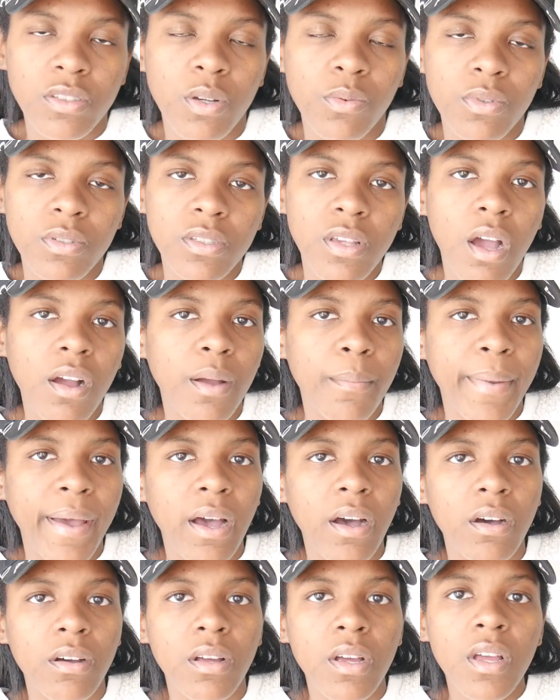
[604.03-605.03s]
So we'll talk
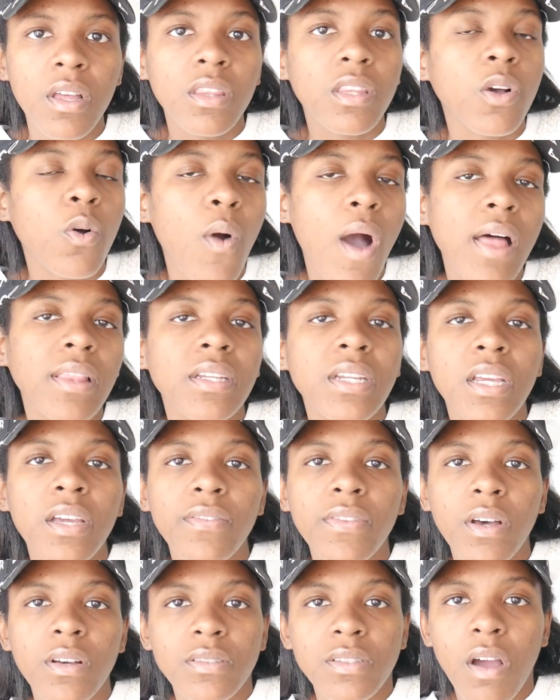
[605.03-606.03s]
about the quality
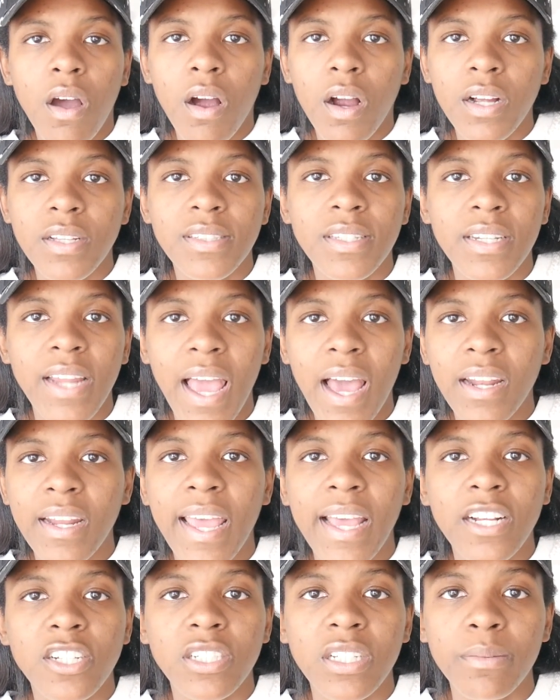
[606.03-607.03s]
of those cards and how to
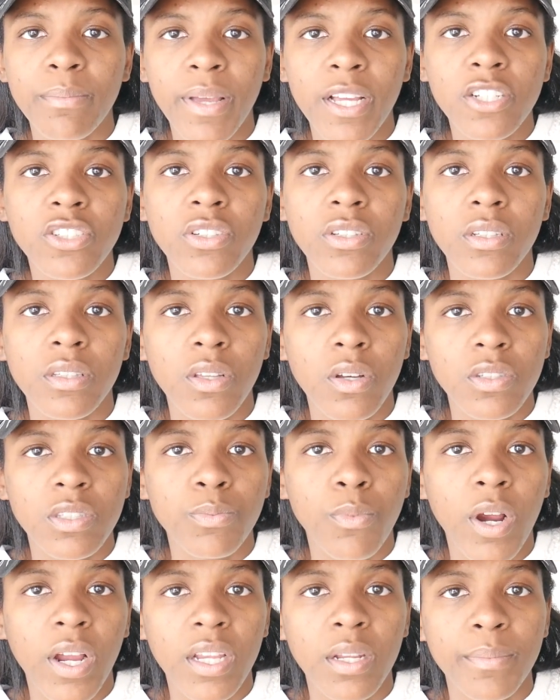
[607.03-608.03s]
actually make sure that those
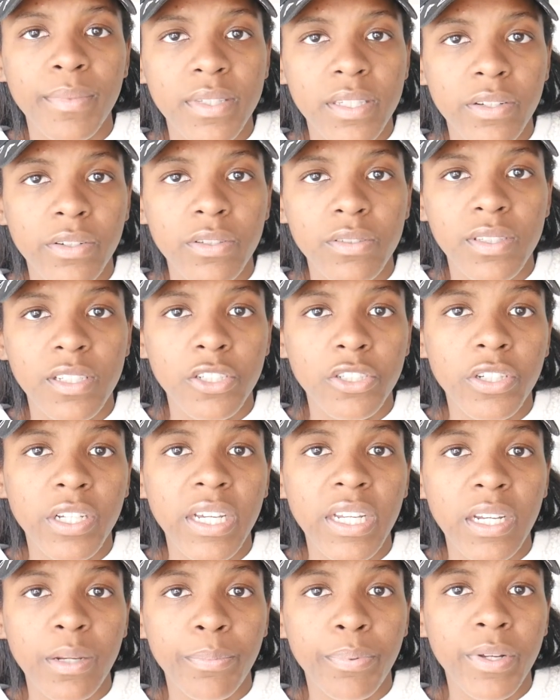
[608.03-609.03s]
marketing materials that you're
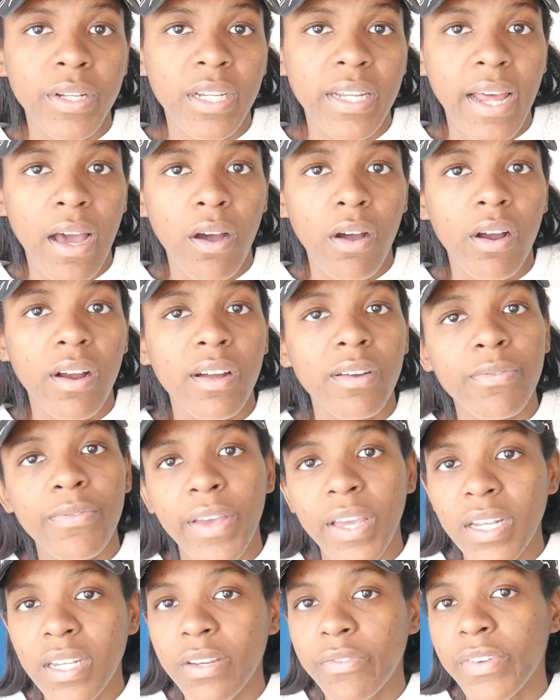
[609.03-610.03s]
getting printed out are
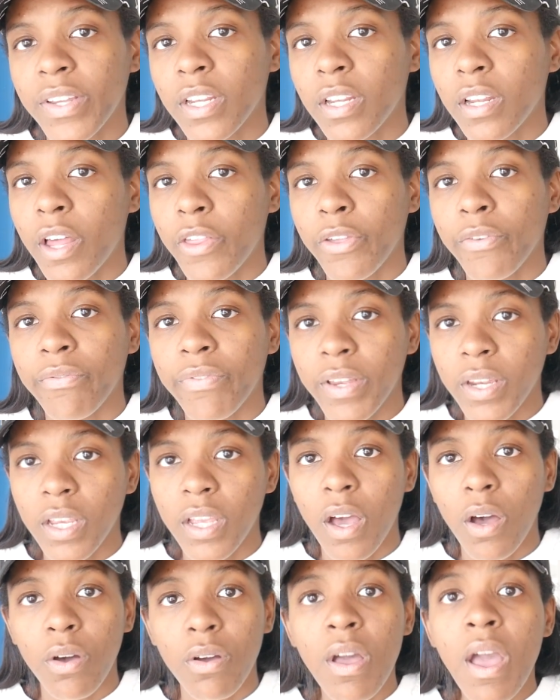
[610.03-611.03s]
effective in another
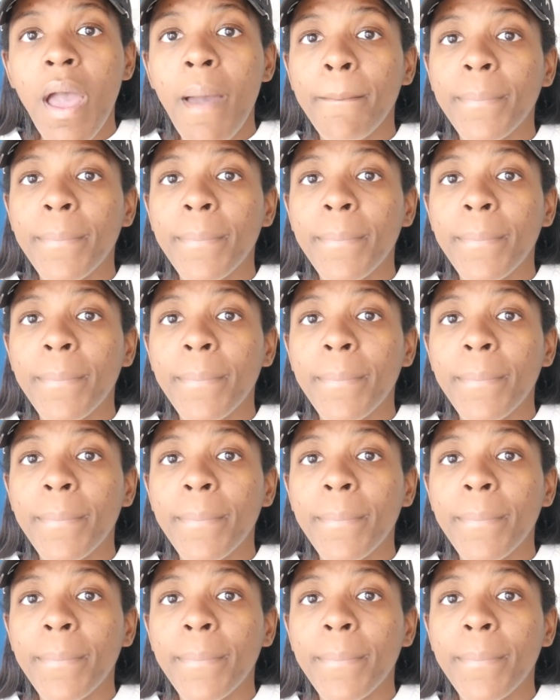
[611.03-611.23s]
video.